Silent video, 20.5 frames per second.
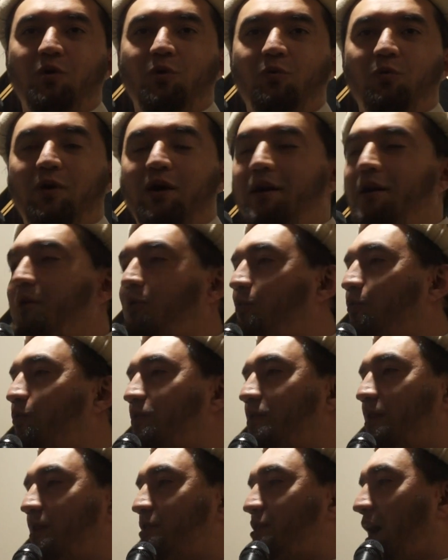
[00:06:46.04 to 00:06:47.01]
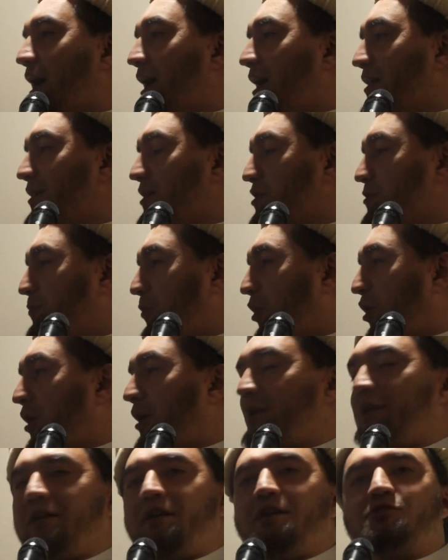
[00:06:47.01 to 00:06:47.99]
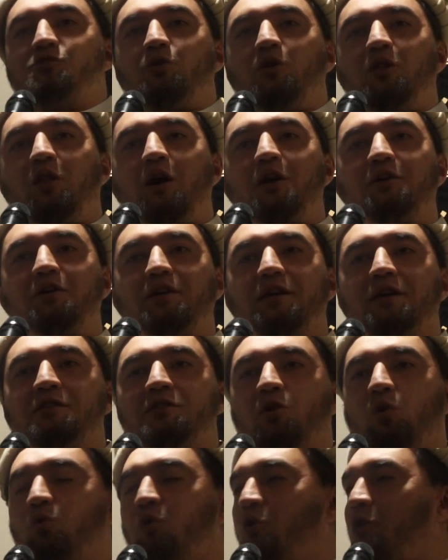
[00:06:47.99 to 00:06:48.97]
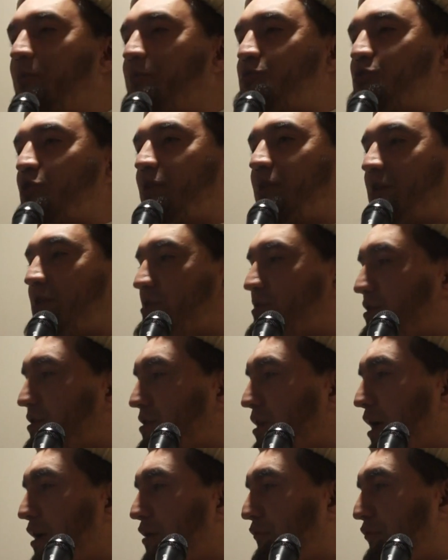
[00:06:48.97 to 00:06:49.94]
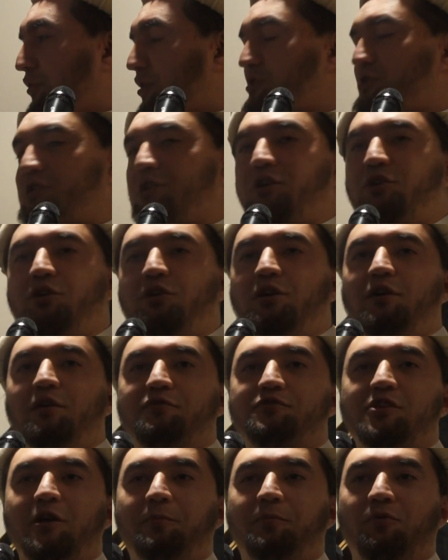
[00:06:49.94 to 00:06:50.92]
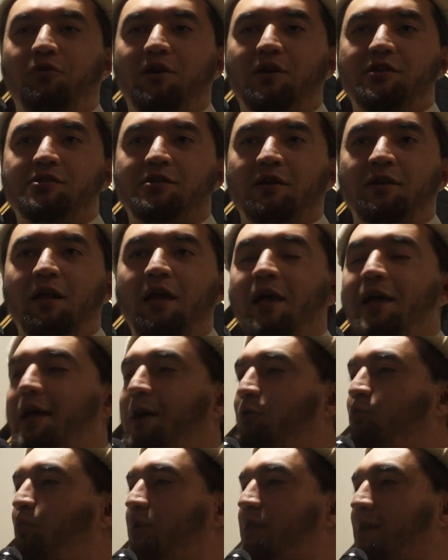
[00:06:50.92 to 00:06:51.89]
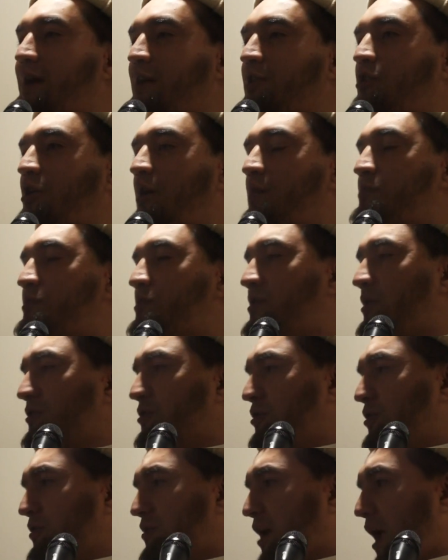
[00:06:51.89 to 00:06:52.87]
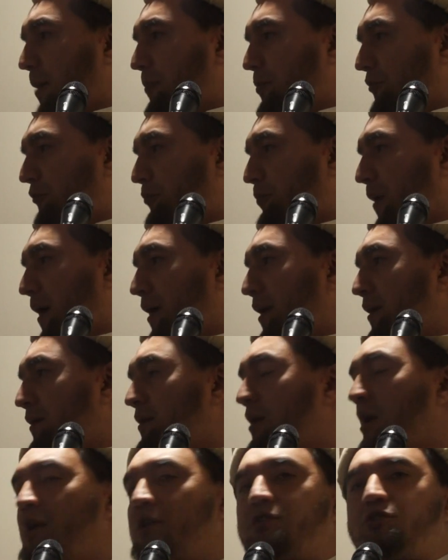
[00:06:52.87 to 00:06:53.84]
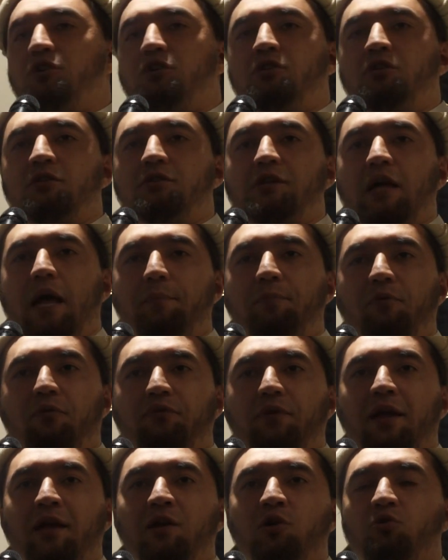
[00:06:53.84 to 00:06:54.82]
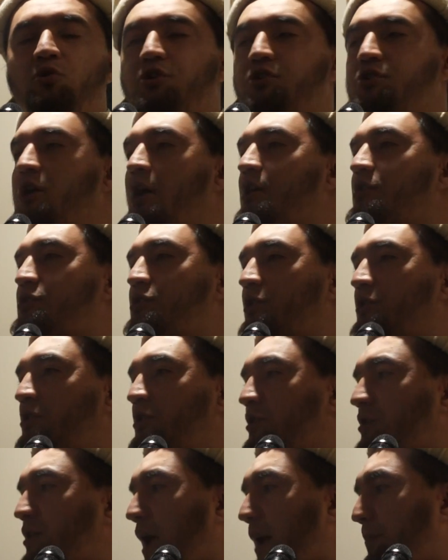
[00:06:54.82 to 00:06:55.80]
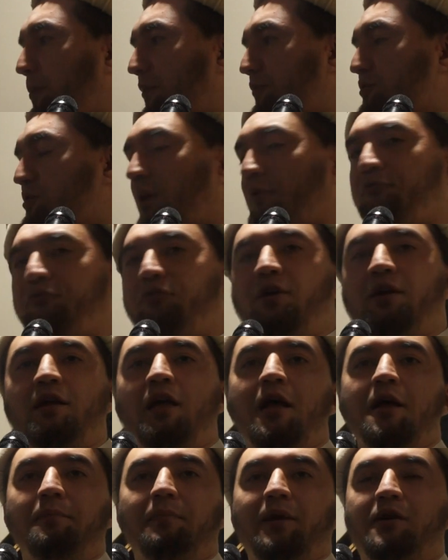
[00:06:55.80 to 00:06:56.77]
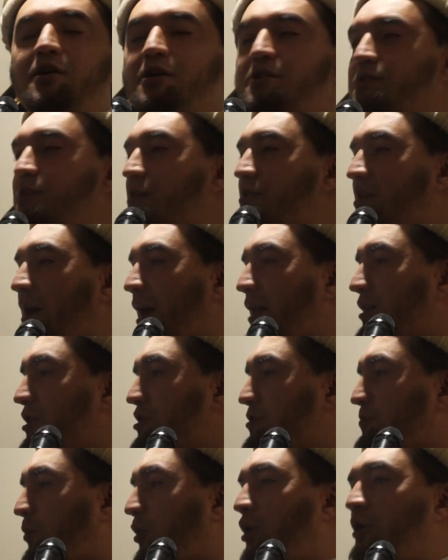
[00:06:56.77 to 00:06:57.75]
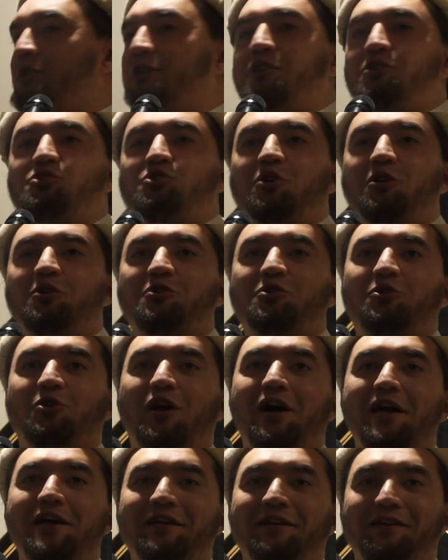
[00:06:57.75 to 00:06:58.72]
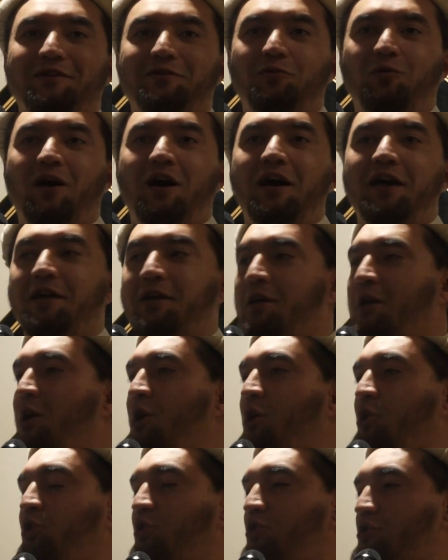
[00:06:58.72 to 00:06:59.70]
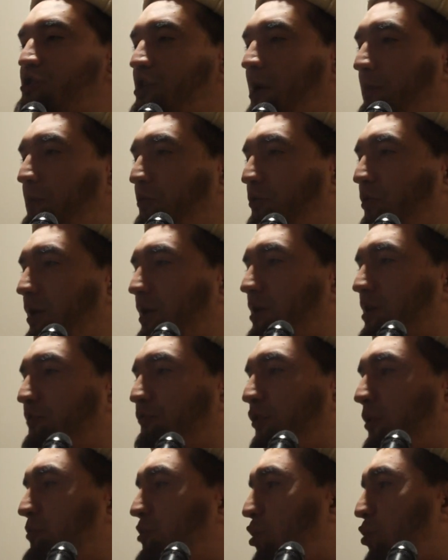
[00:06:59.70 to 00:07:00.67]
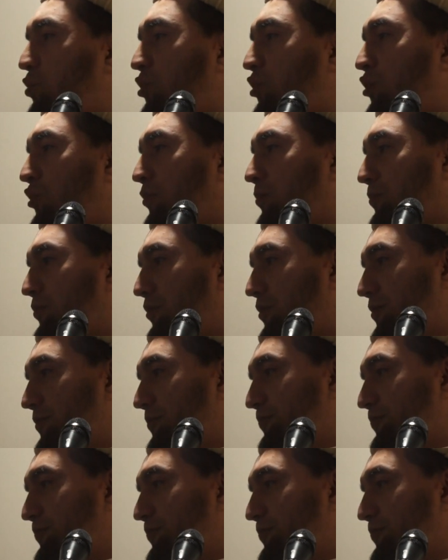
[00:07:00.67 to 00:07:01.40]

Where the child is born, he's no longer in the womb. So there's this first degree of separation. And with that comes certain type of pain, certain type of anguish, certain type of suffering. Because the child is born, they start crying. Why? You're separated from the womb.